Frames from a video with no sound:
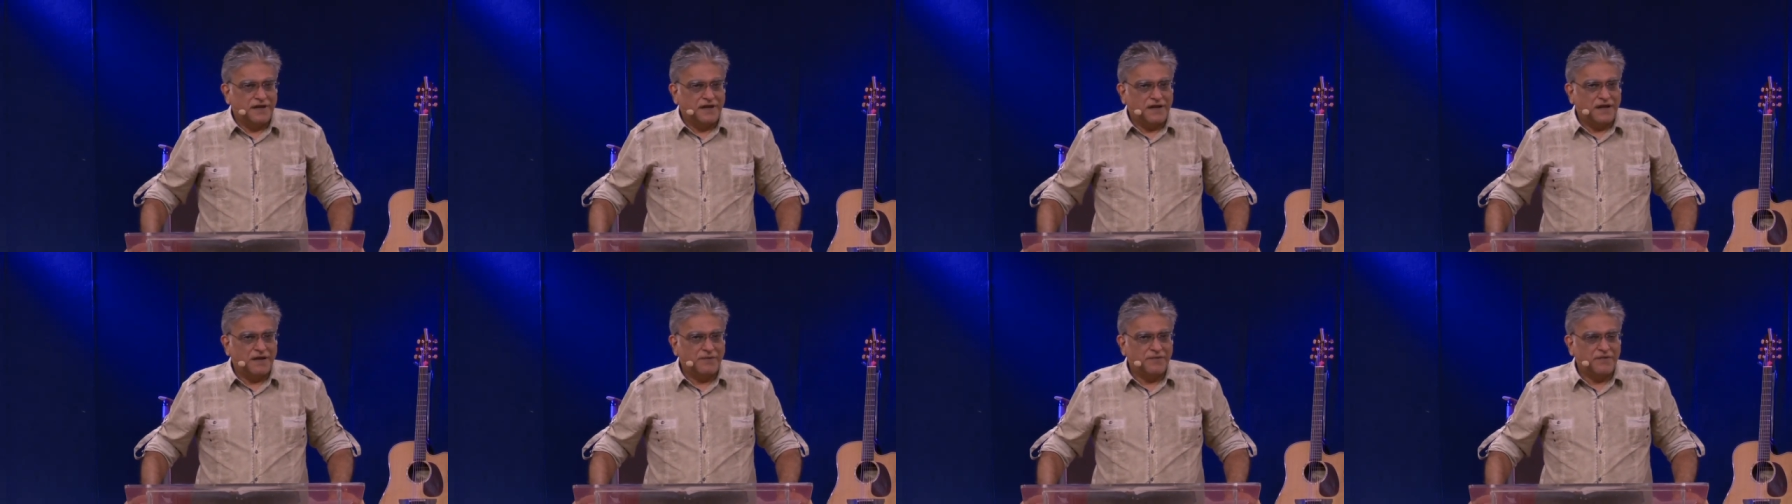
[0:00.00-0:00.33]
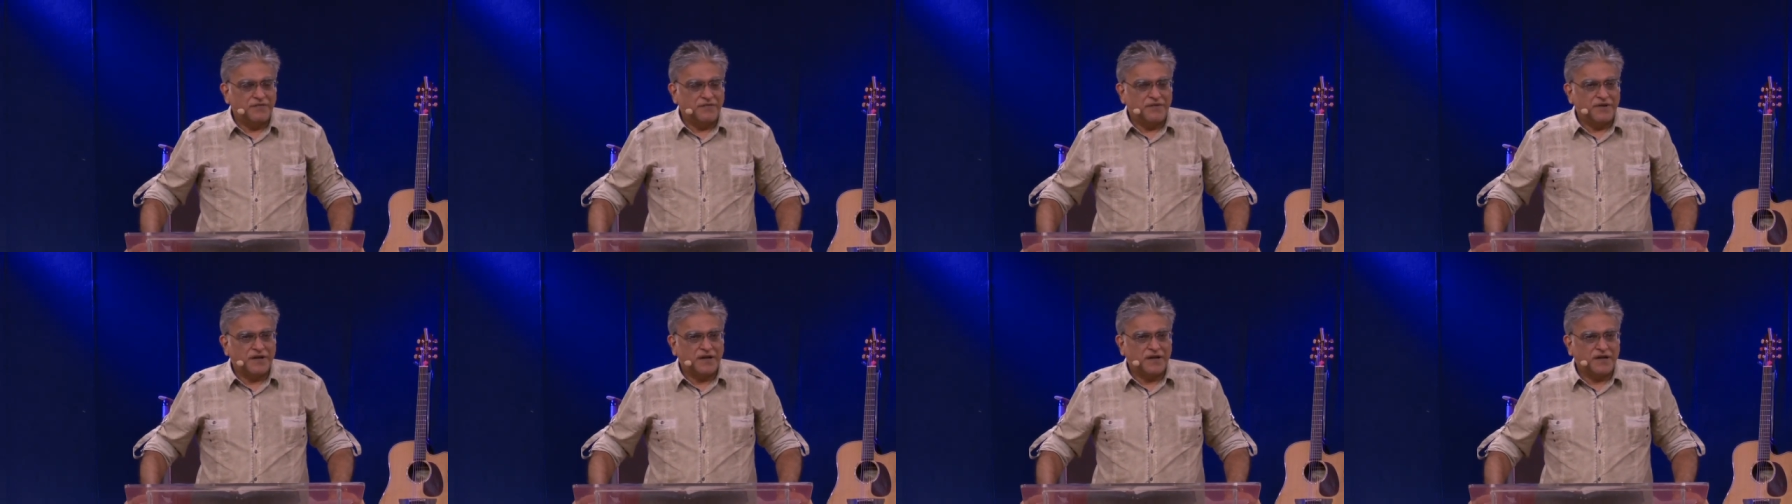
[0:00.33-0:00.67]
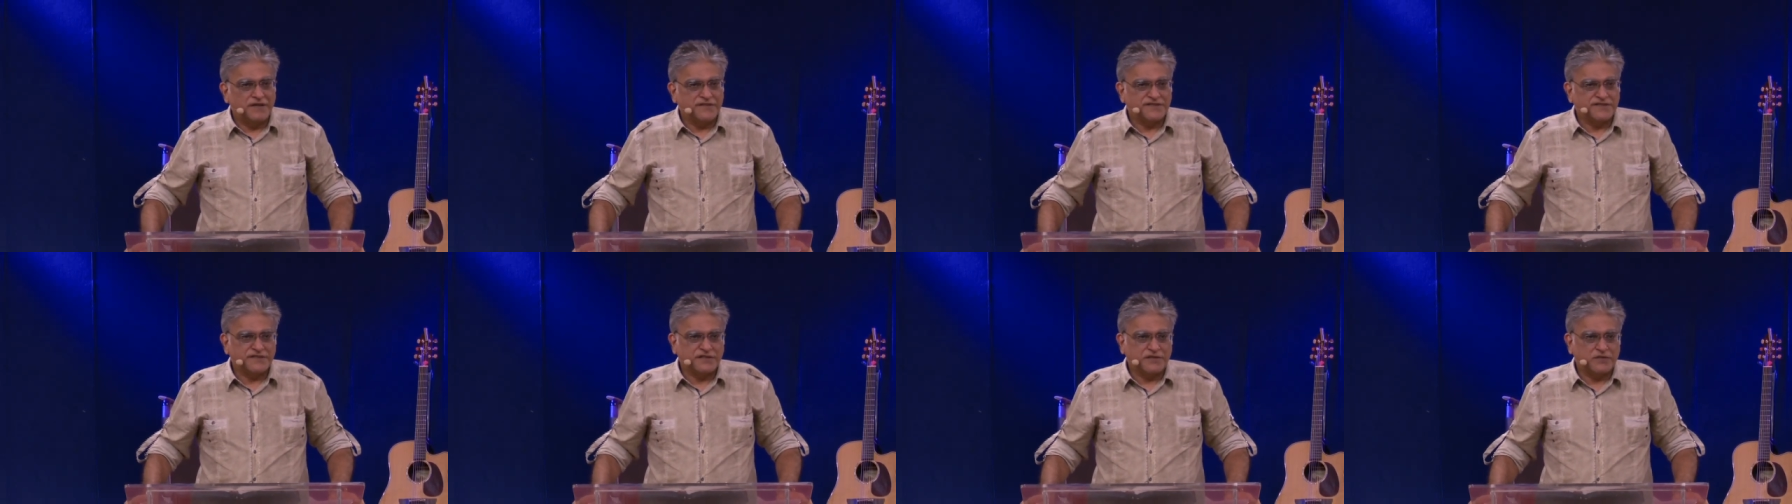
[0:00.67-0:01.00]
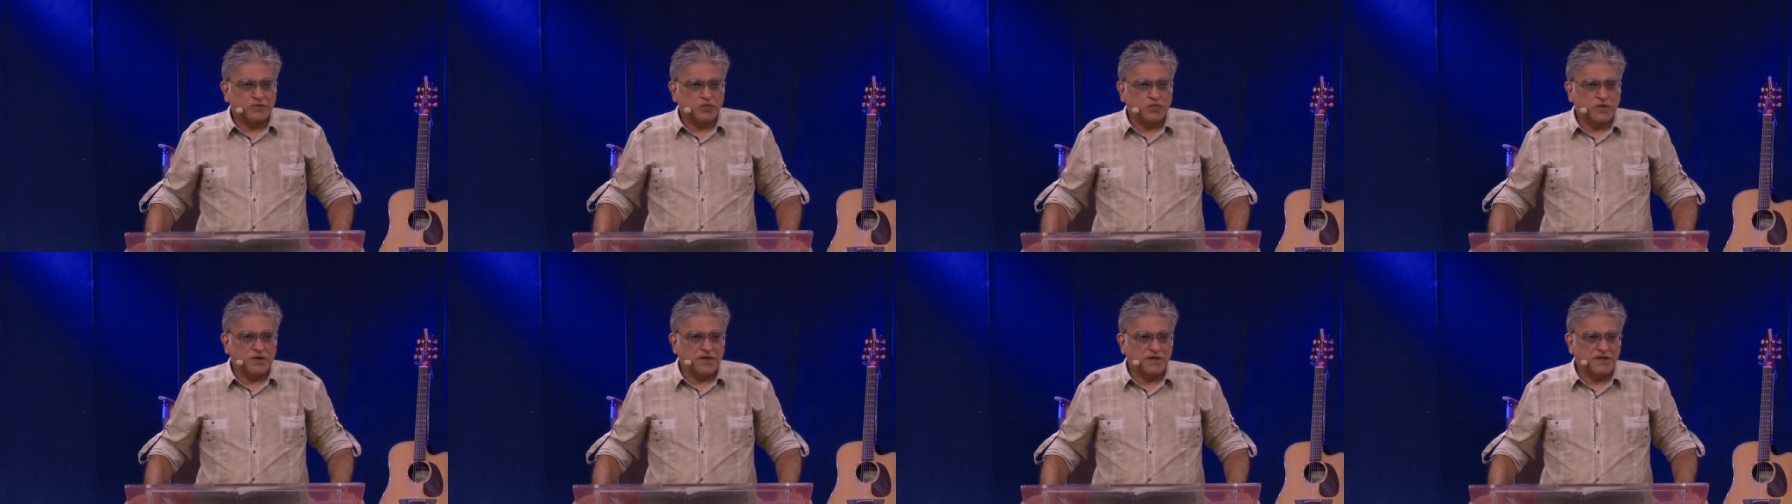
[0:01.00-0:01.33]
I mean, we cast
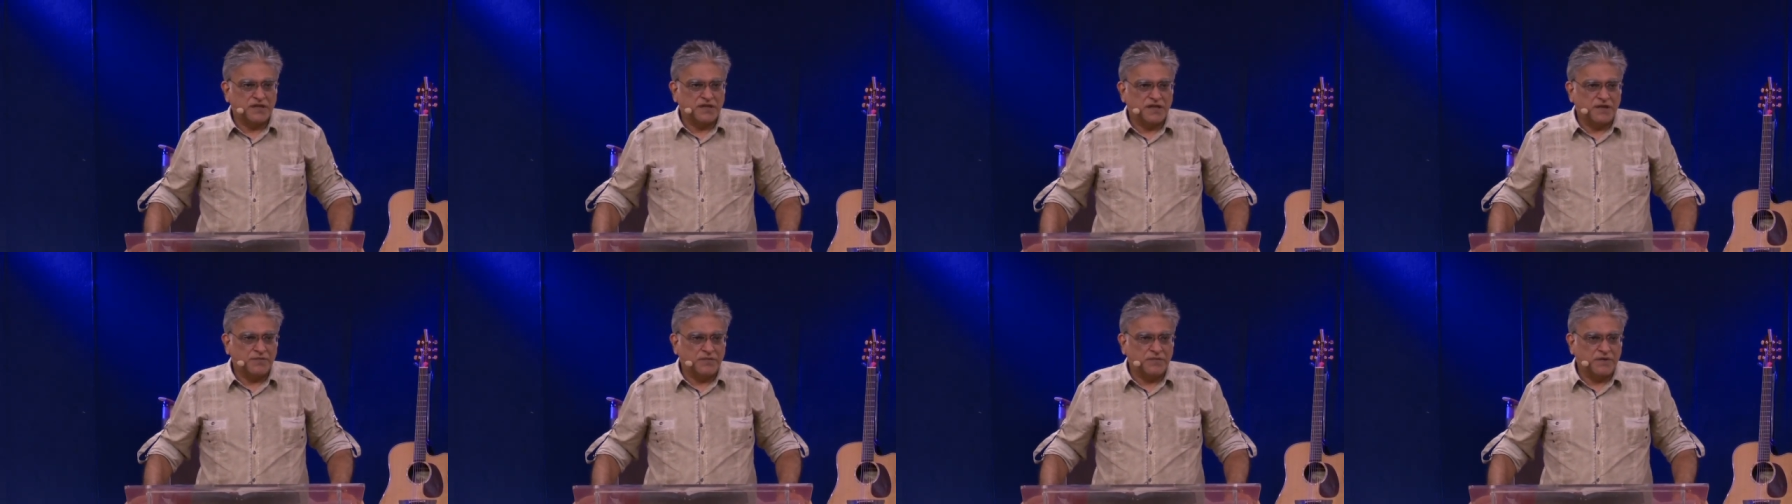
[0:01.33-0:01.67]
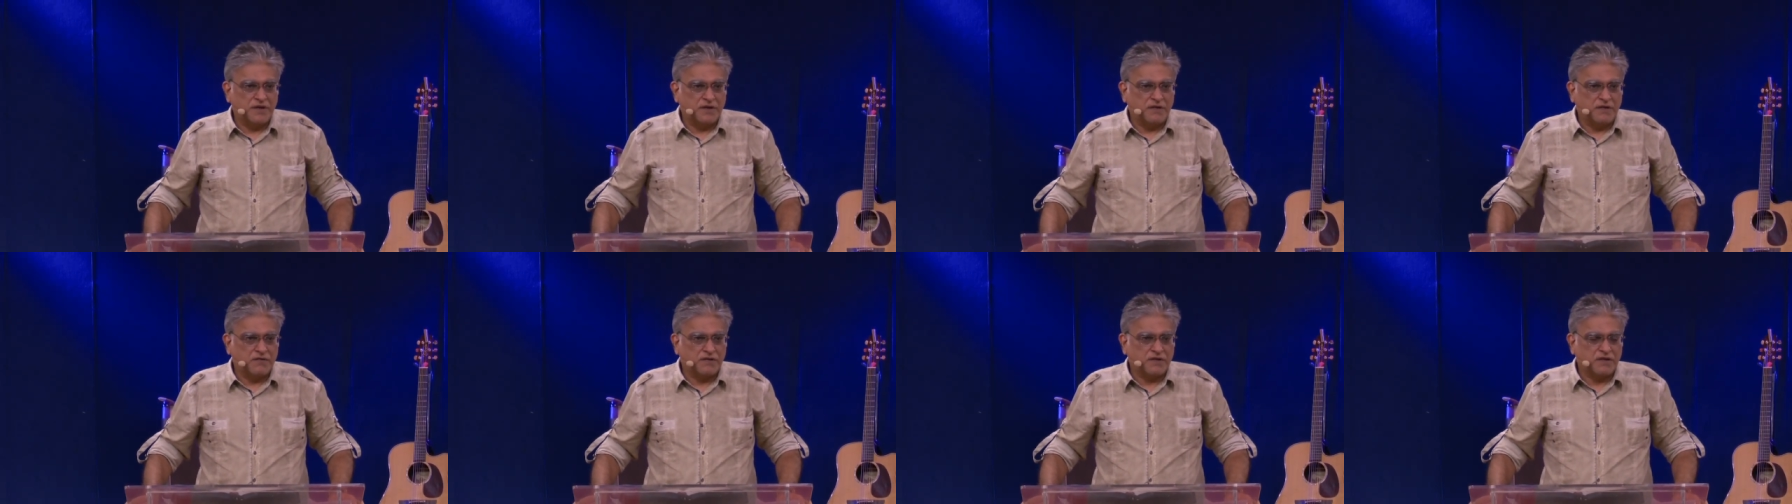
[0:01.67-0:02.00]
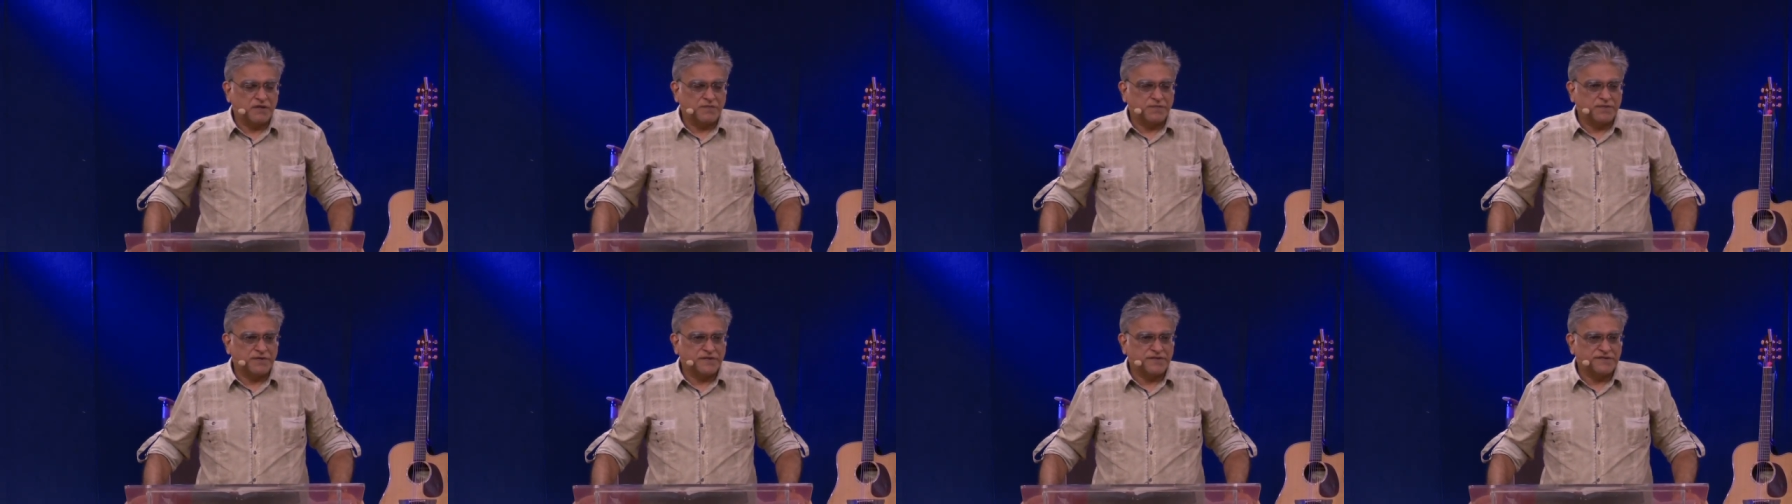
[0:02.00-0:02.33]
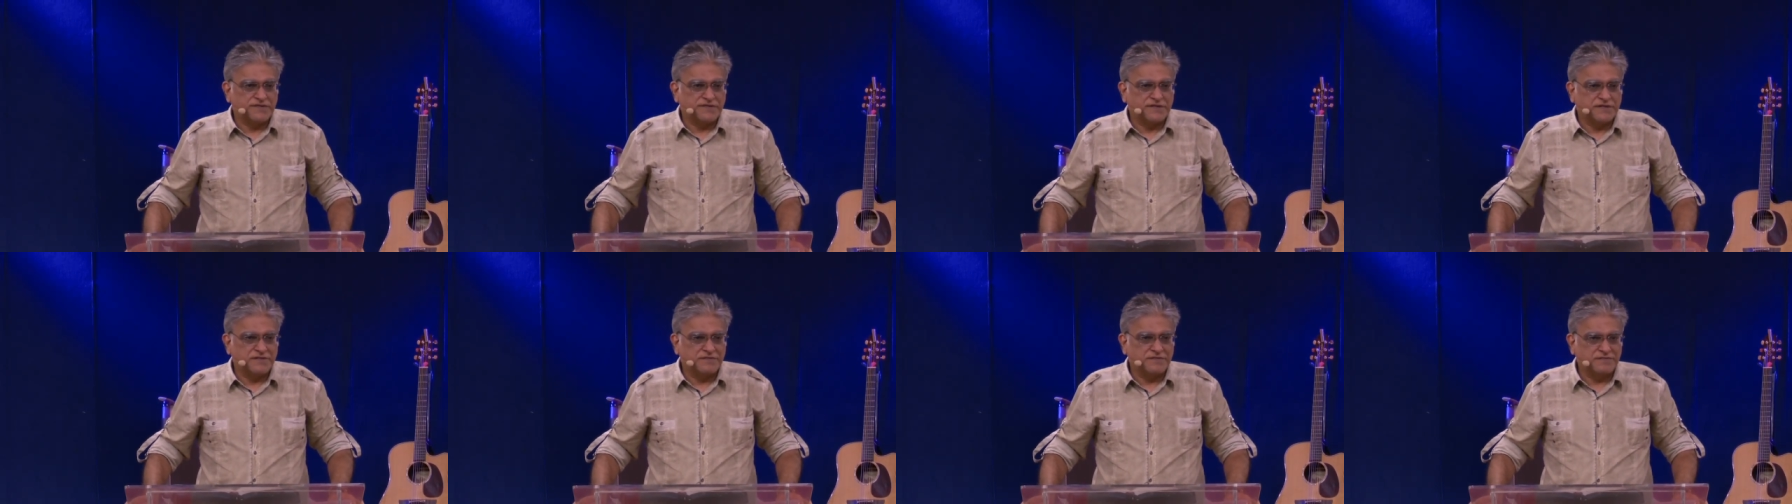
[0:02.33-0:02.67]
out one demon out of the
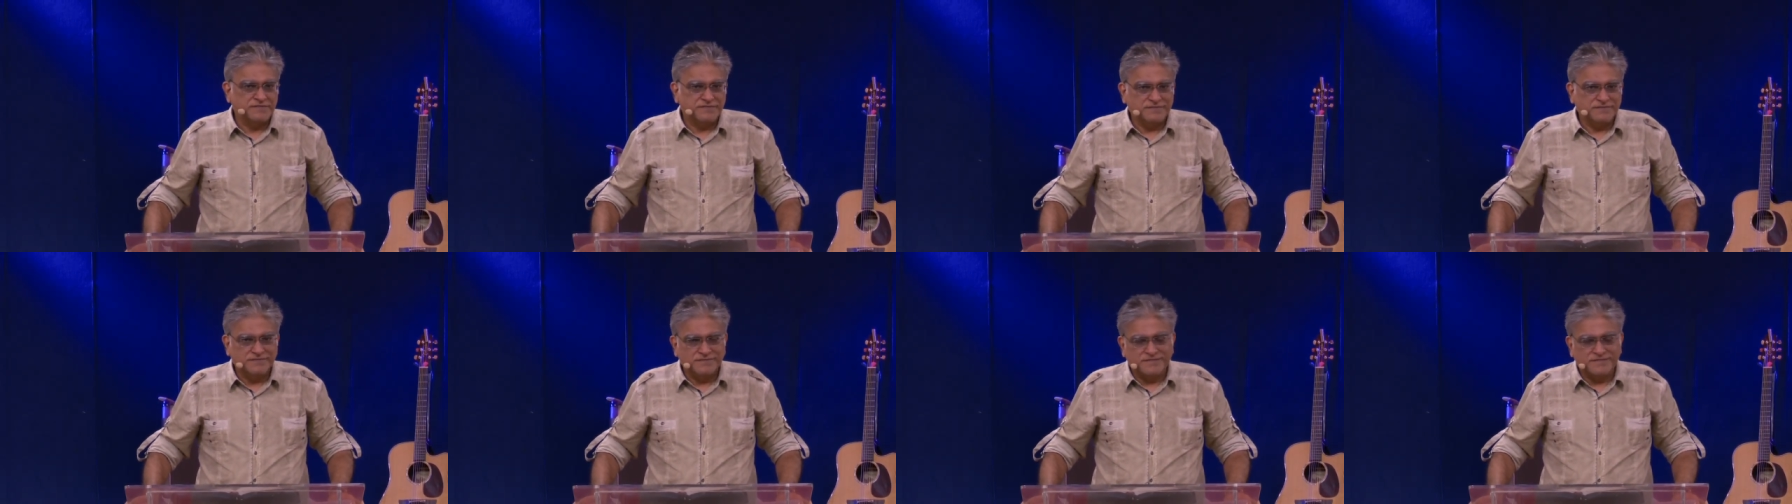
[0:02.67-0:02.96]
person